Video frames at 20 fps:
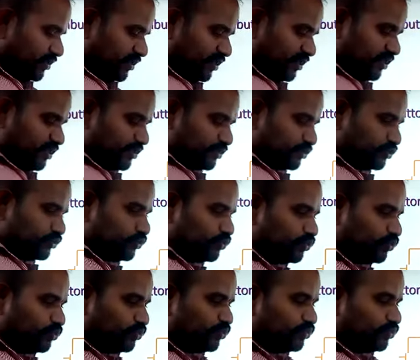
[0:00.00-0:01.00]

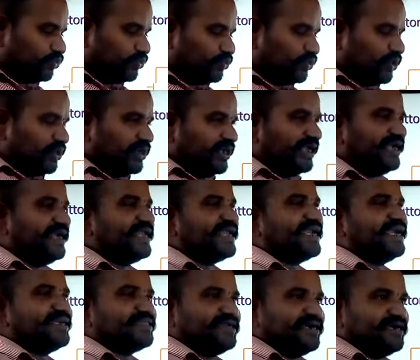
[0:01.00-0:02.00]
To
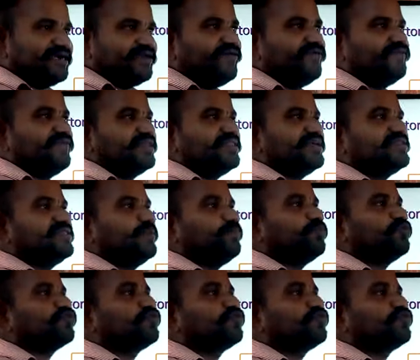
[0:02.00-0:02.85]
indicate that whether the push